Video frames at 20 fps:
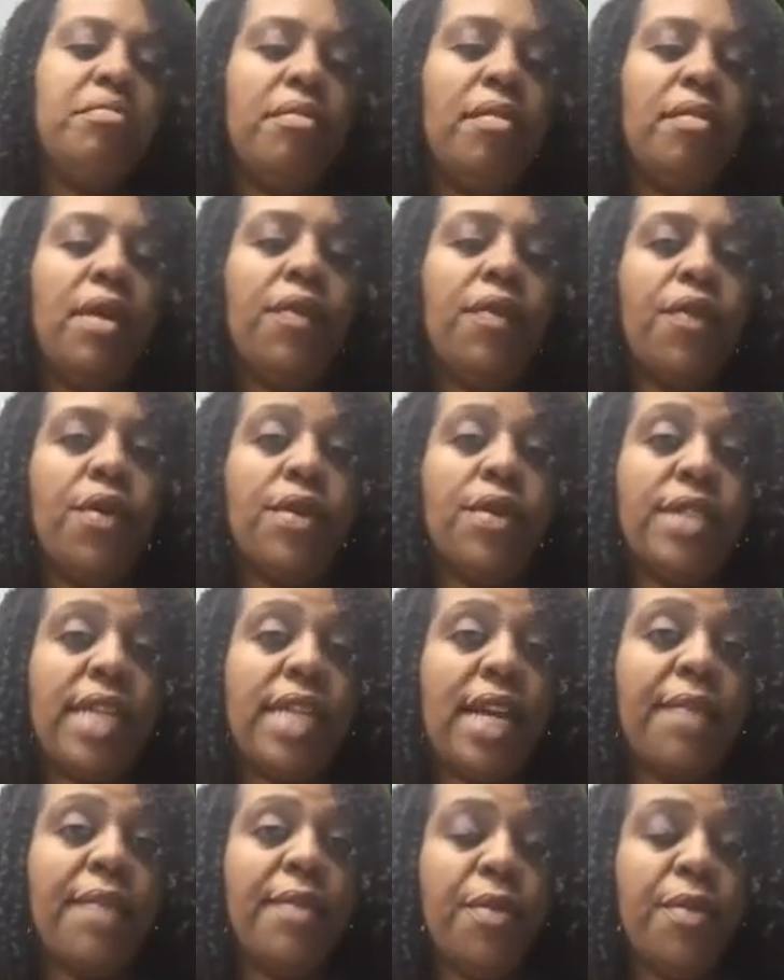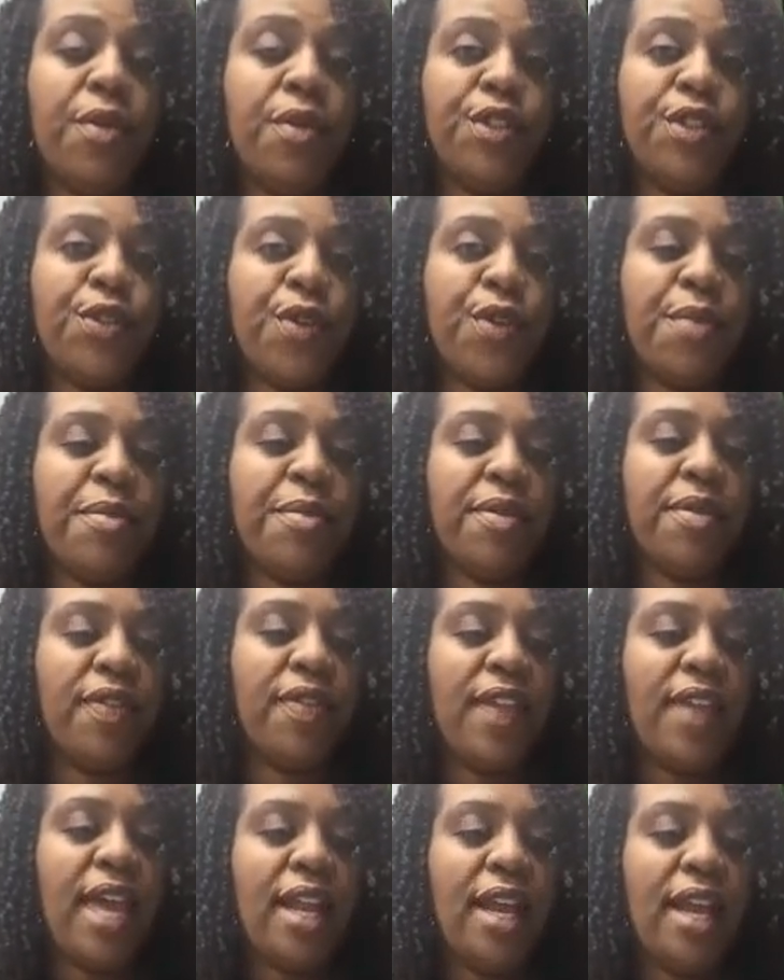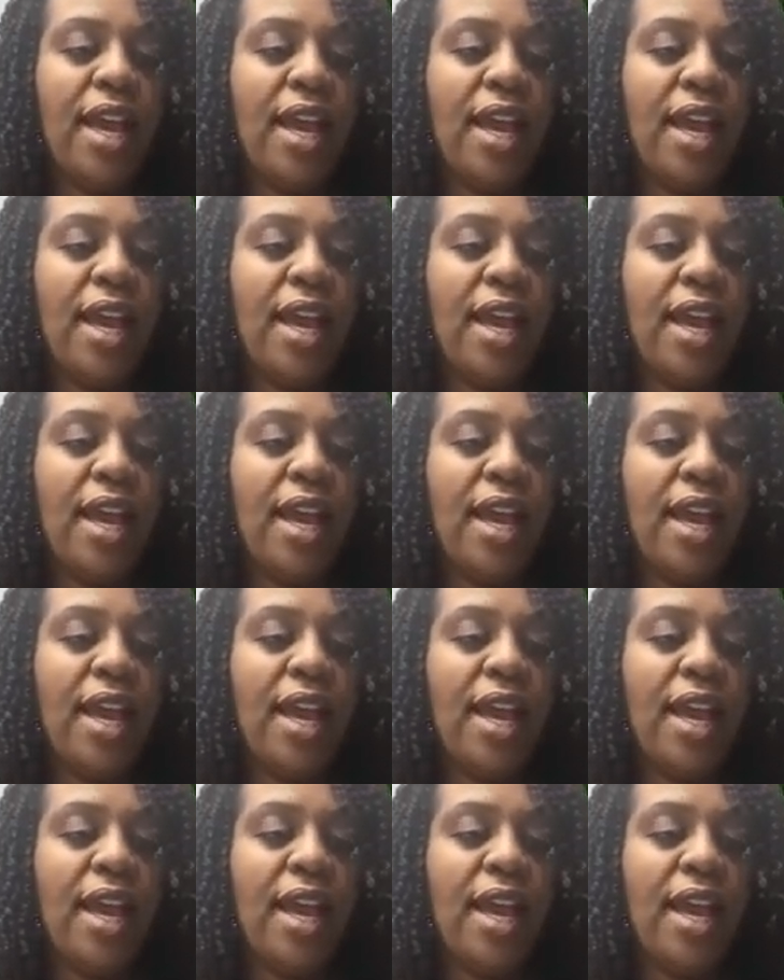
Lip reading: of course, I could be more descriptive than that.